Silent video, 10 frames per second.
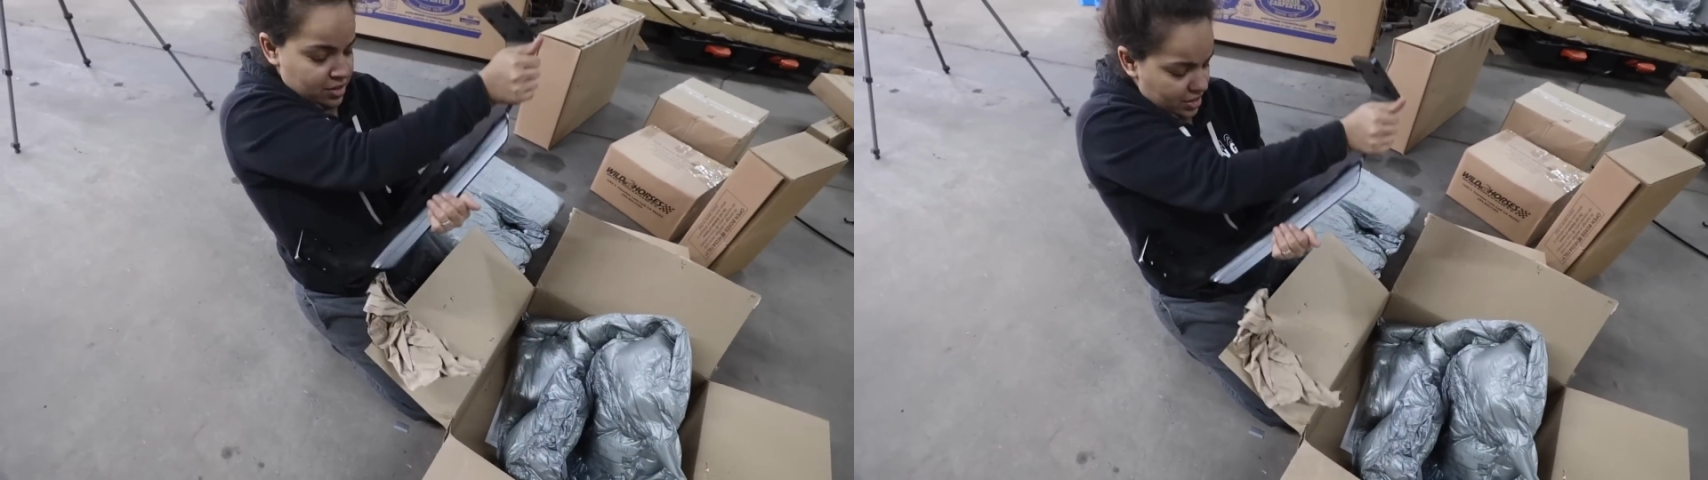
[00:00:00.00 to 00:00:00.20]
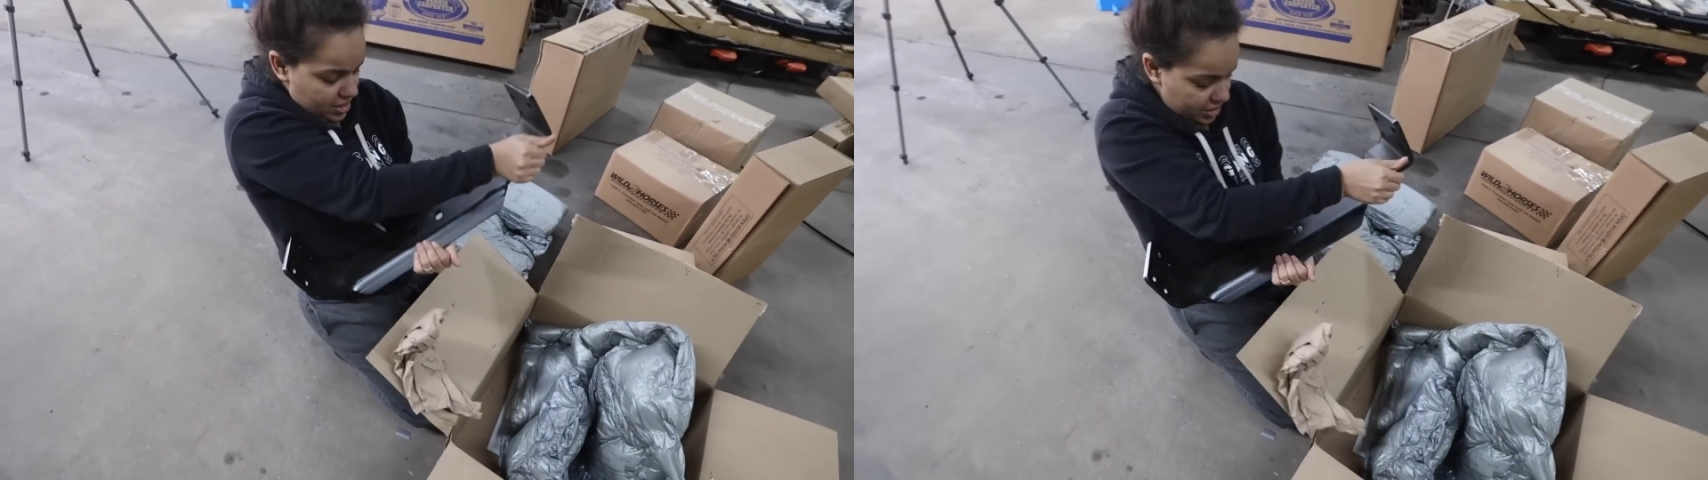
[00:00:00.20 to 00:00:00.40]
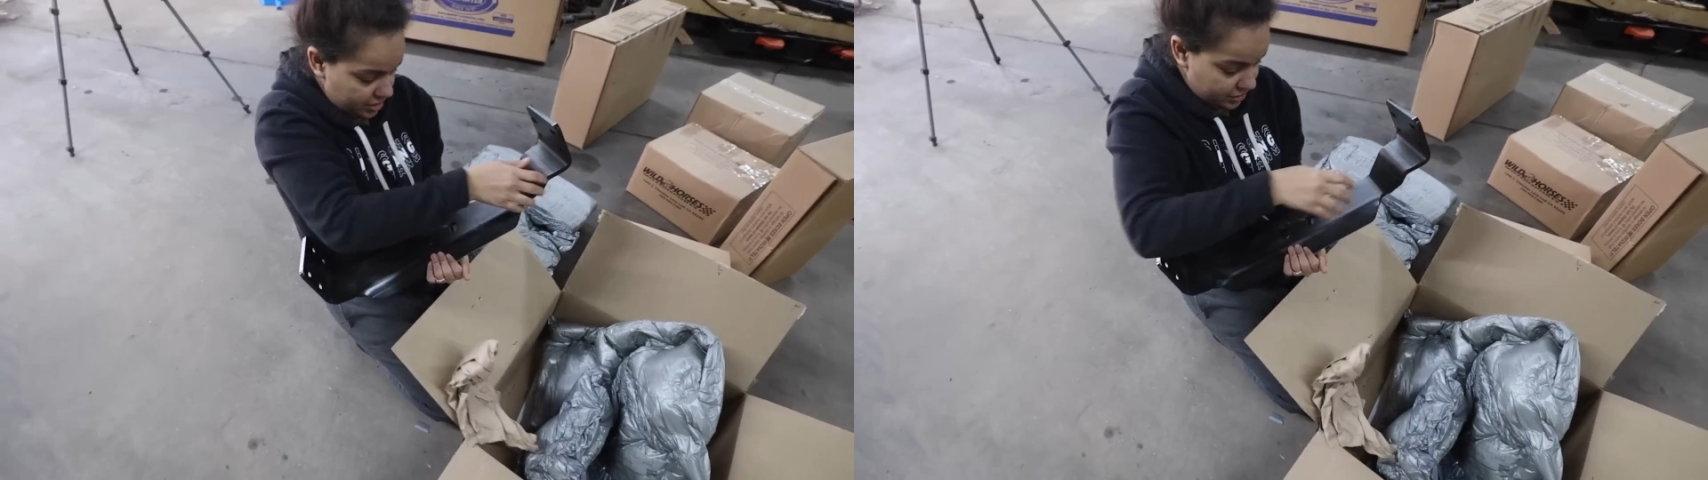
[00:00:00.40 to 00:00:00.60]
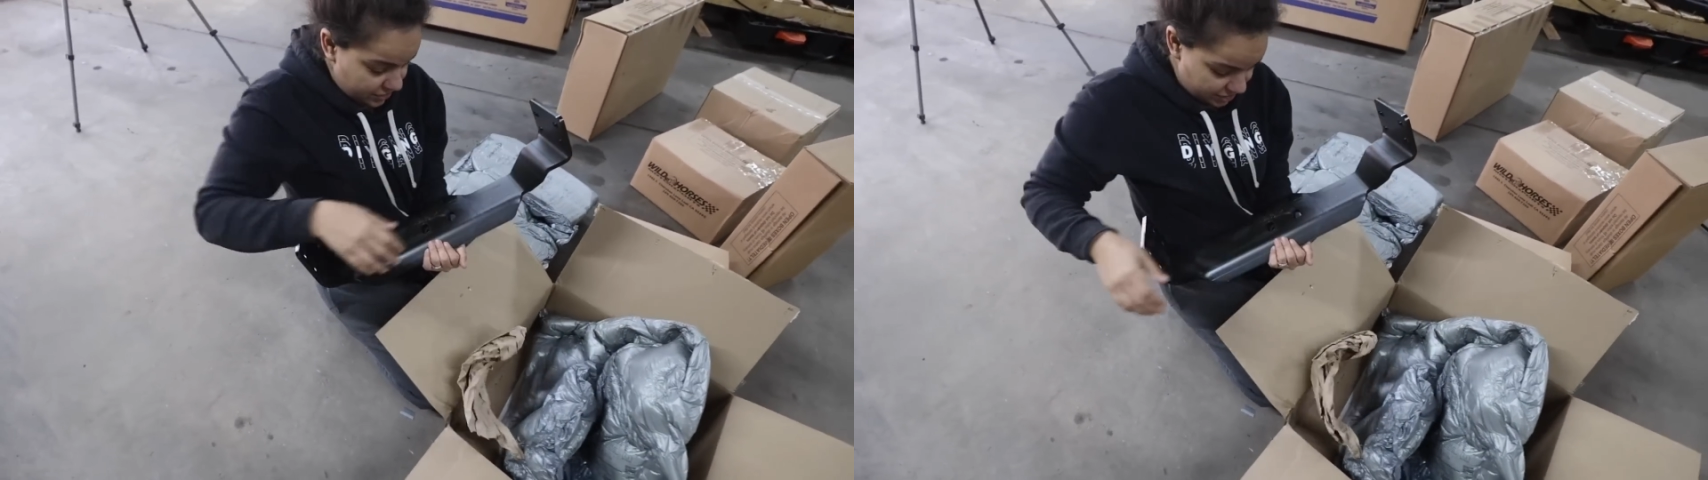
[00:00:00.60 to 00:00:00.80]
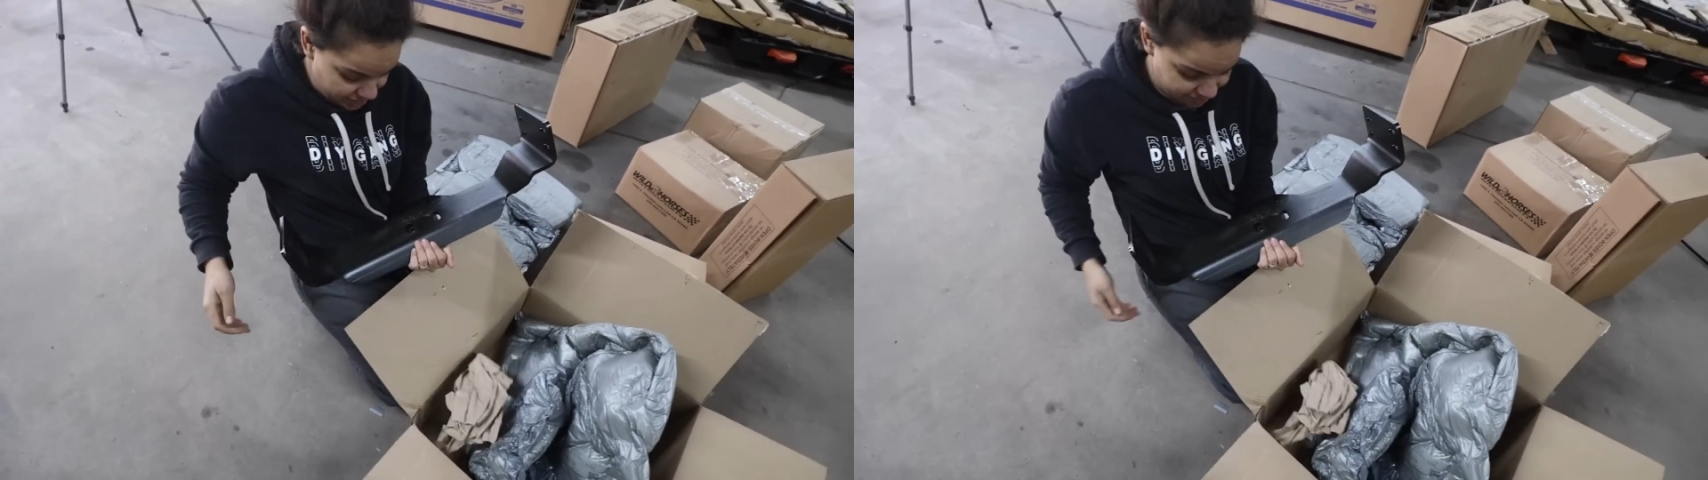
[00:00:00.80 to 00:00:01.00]
duty. It is
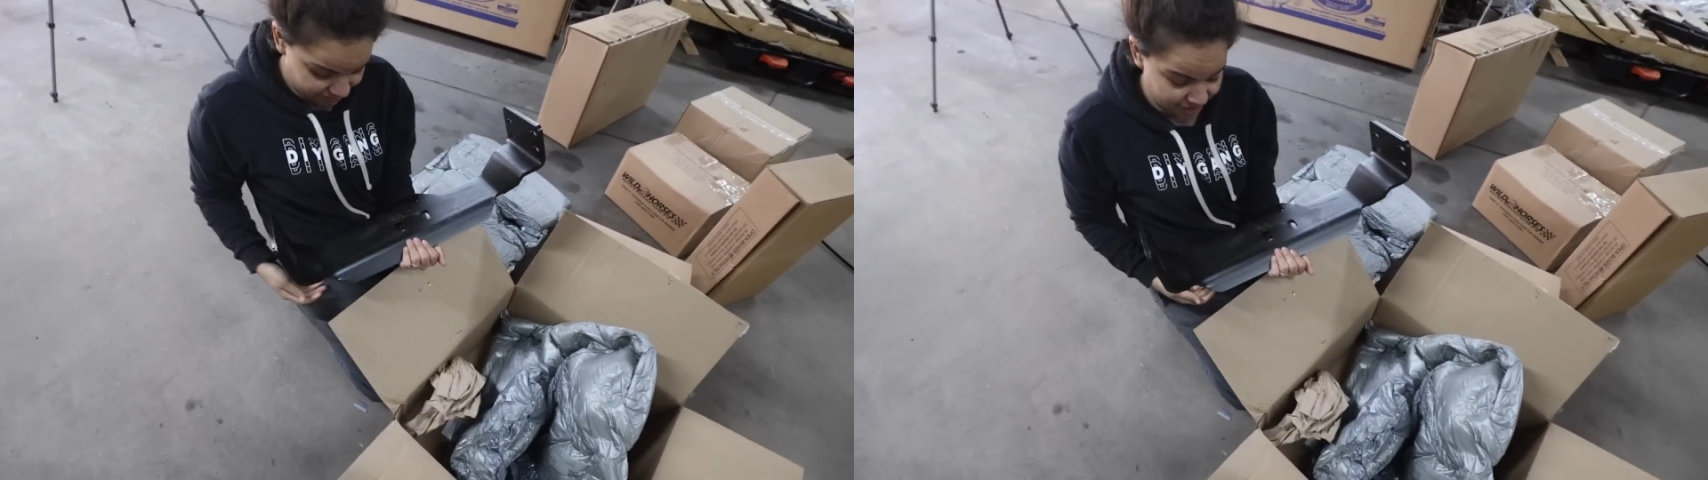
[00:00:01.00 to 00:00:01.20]
very heavy.